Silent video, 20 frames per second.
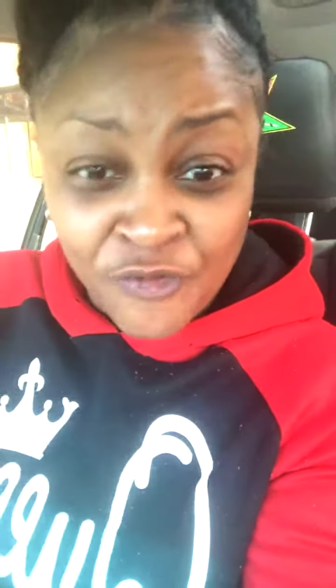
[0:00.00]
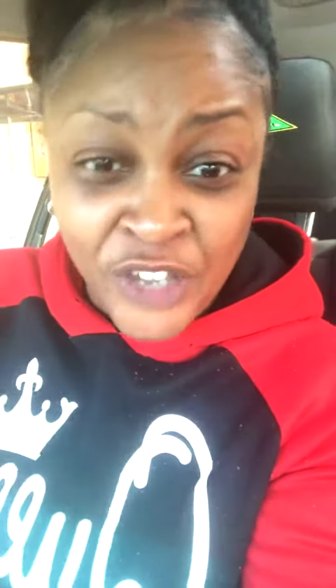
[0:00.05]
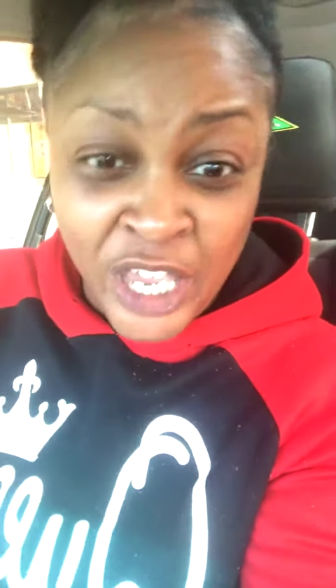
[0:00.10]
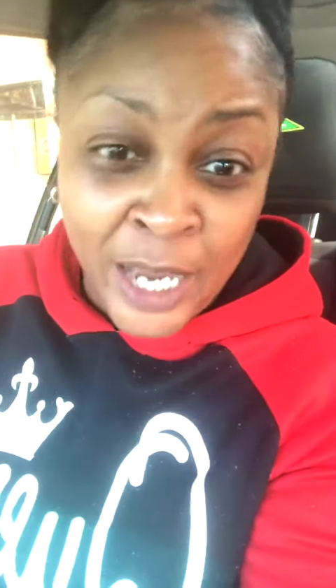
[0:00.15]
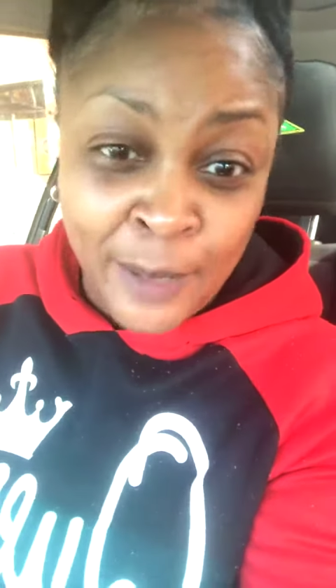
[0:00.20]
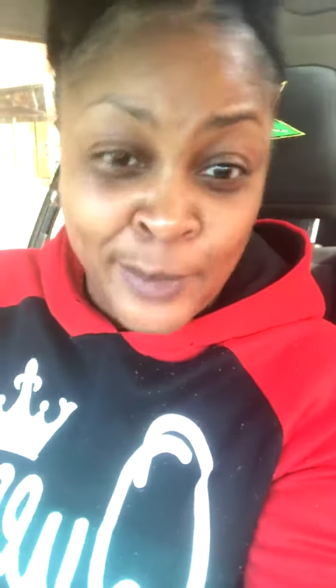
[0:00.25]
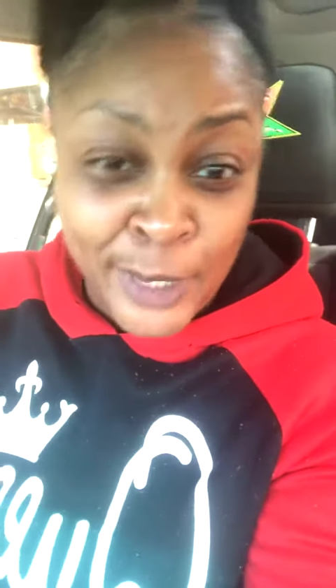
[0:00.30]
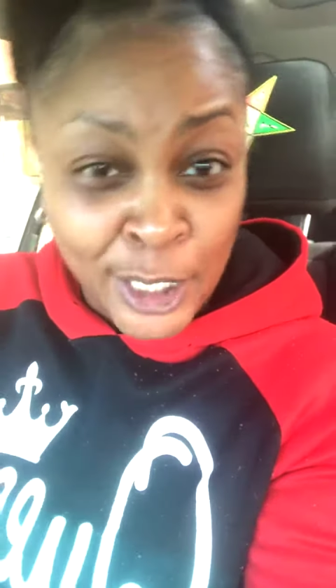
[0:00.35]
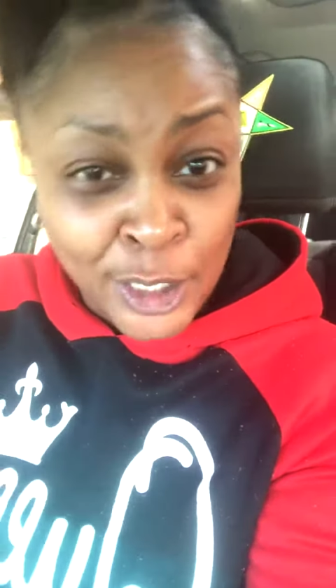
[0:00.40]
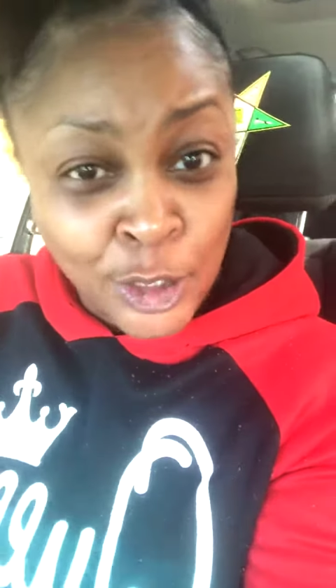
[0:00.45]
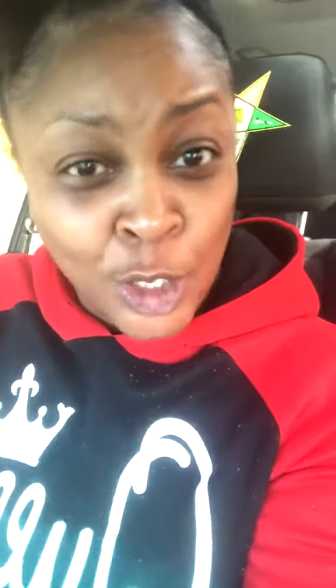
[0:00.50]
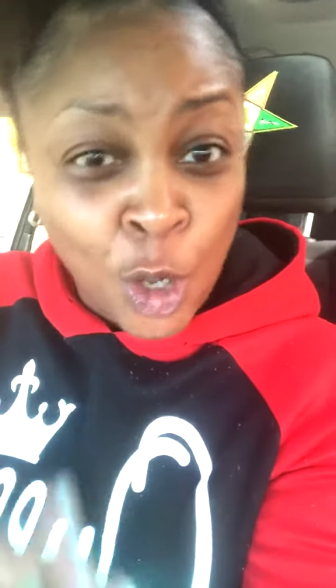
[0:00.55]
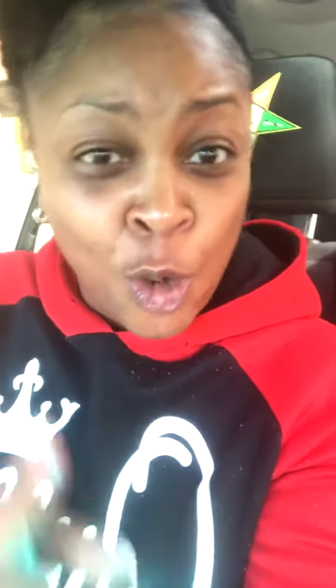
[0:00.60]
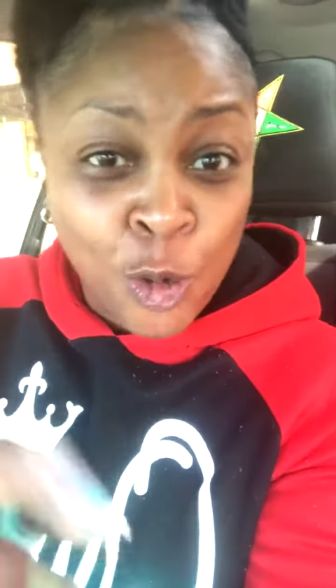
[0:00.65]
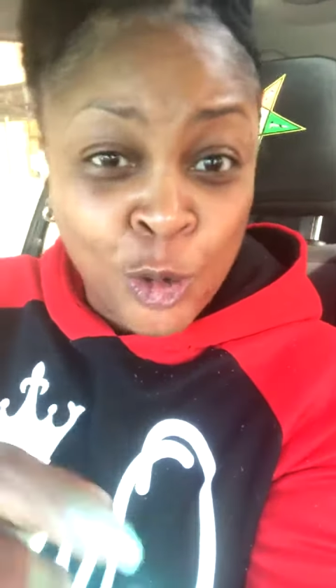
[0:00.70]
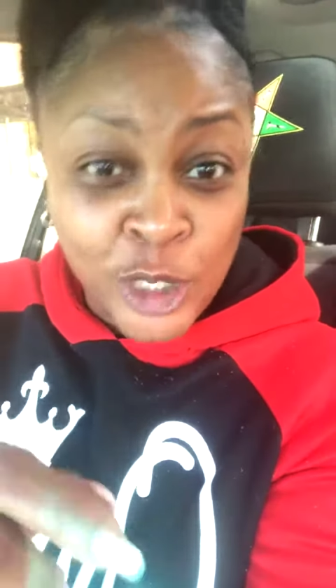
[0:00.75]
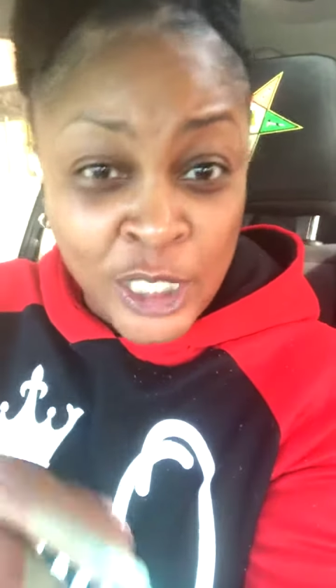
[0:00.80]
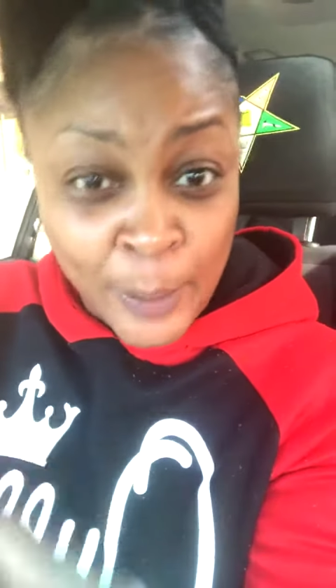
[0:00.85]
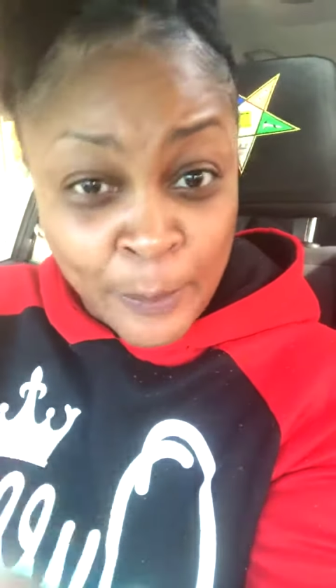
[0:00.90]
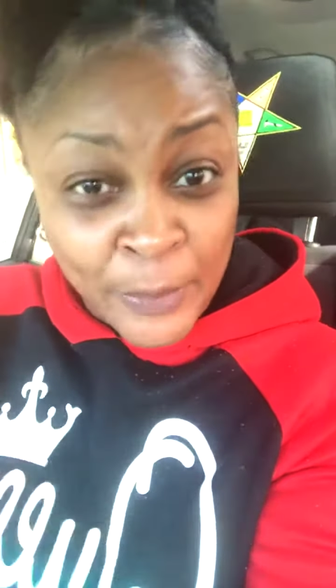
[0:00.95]
family and
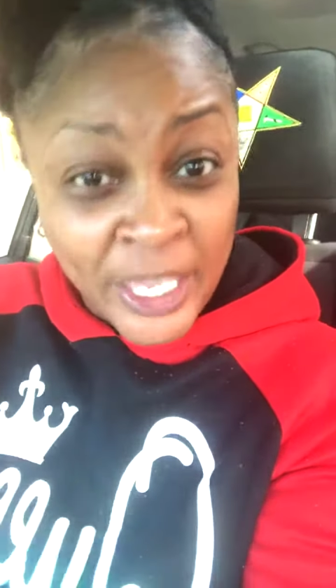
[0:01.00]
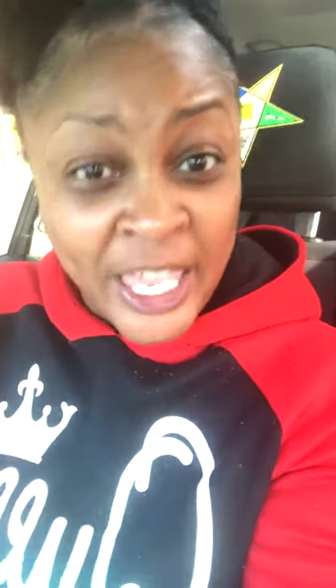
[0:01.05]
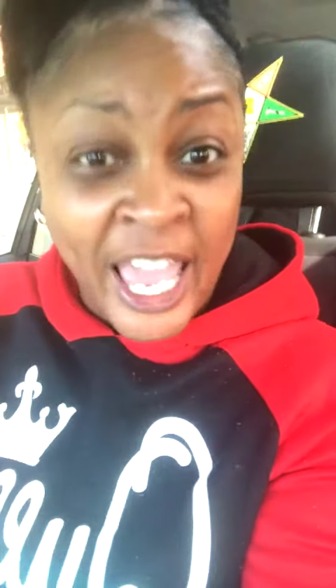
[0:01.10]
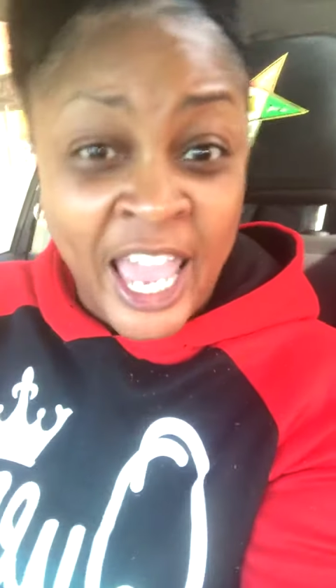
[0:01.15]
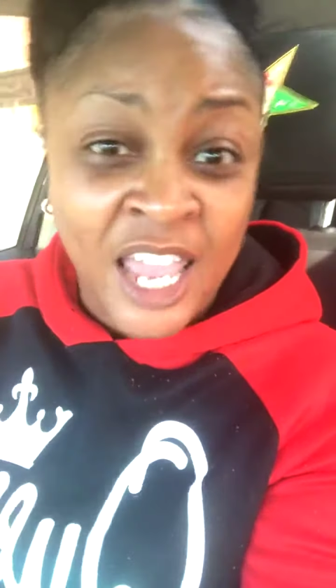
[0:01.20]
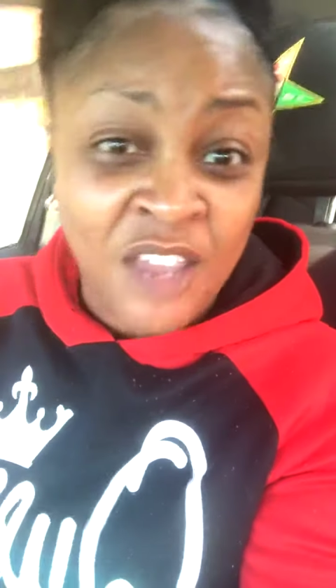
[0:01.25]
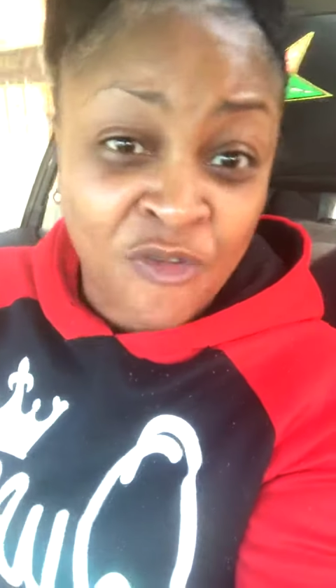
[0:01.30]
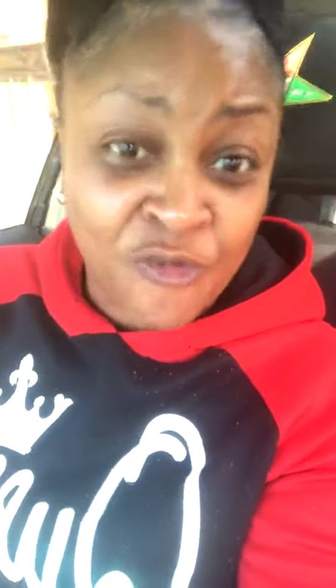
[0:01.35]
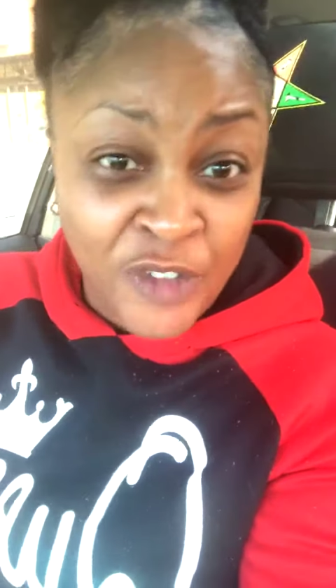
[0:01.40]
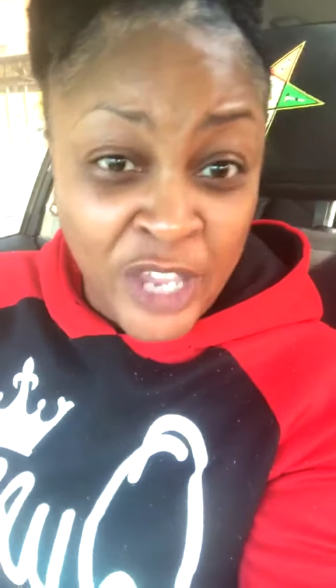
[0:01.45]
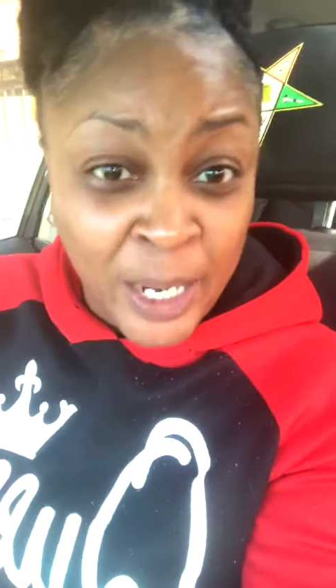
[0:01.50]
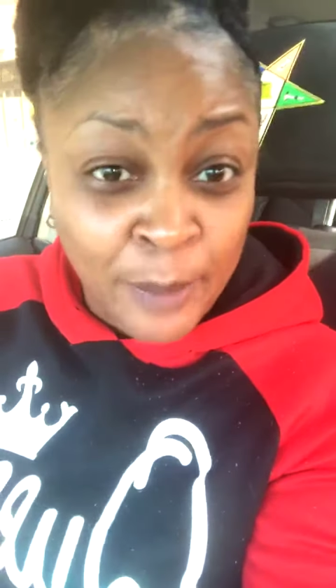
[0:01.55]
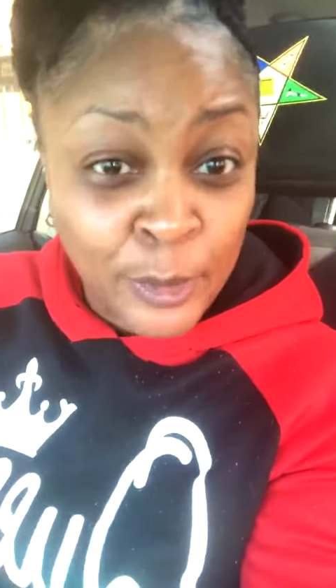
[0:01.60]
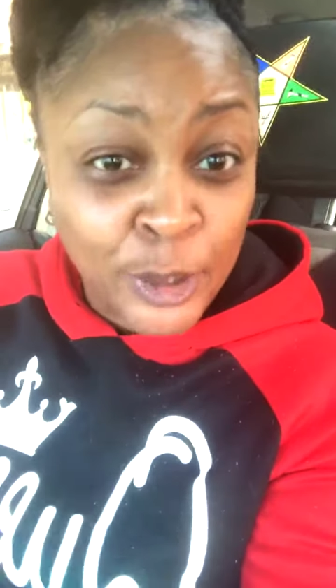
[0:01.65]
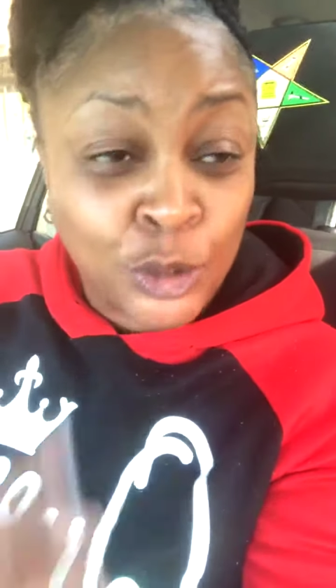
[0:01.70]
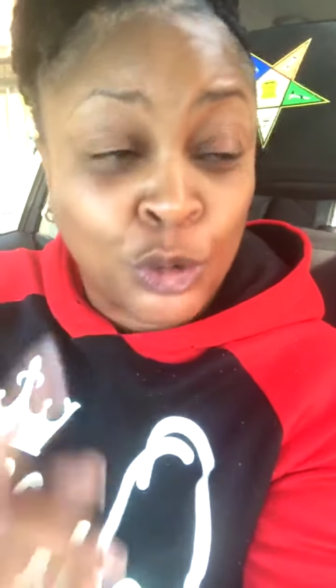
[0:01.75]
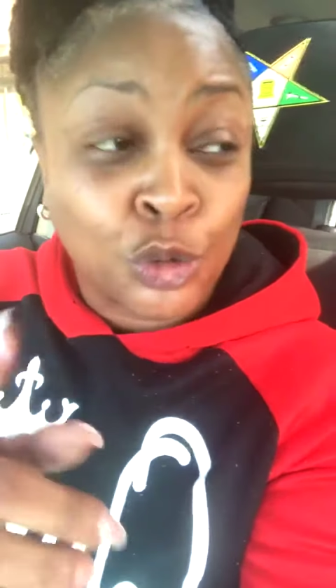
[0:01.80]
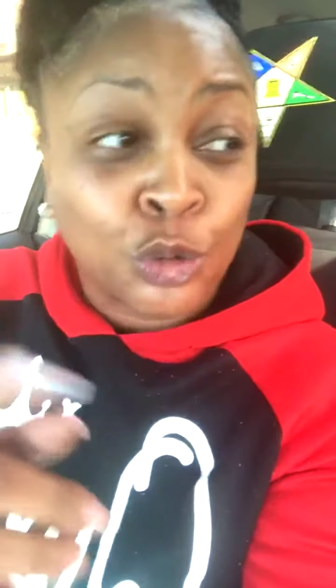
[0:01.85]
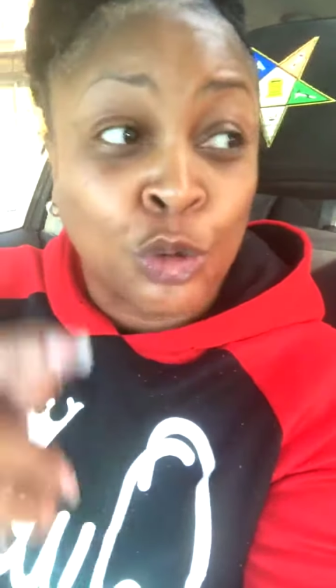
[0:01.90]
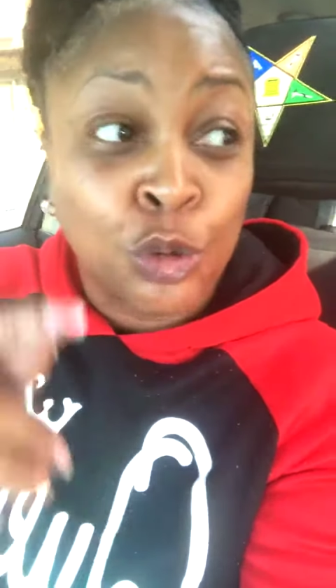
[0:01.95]
those that became
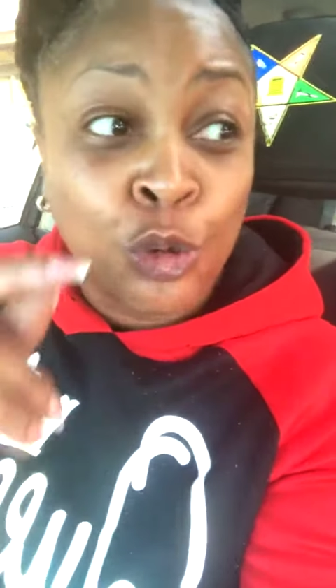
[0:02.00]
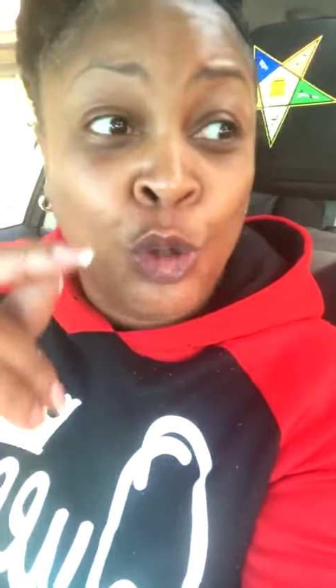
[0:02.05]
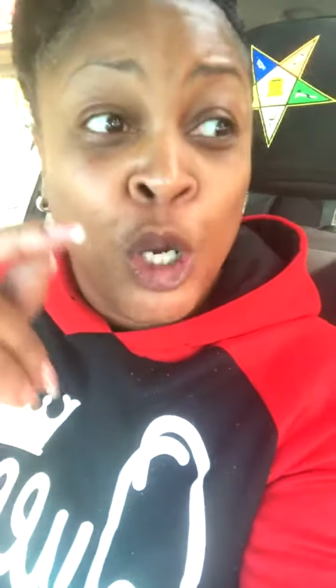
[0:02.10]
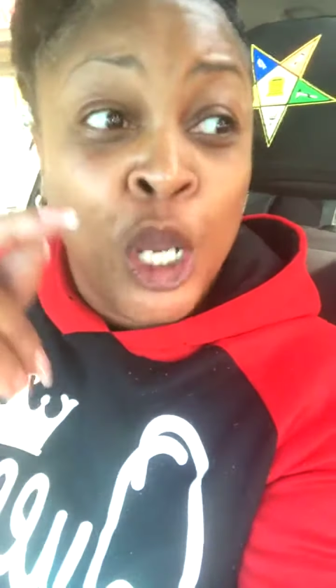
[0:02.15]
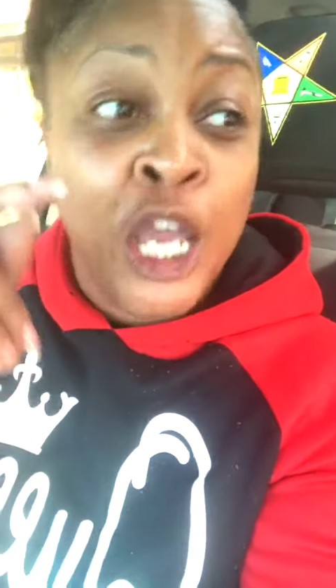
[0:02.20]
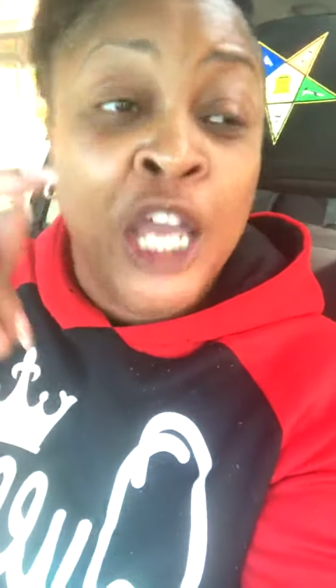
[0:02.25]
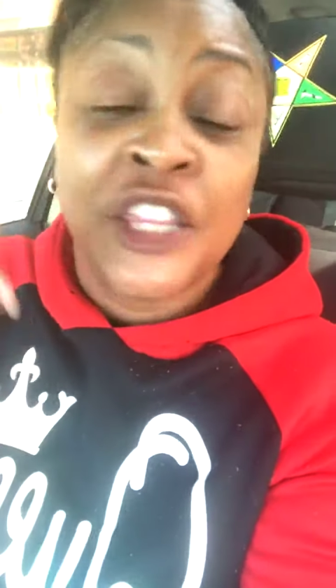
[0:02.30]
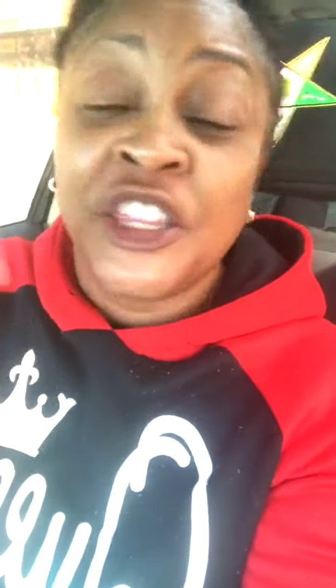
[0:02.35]
family through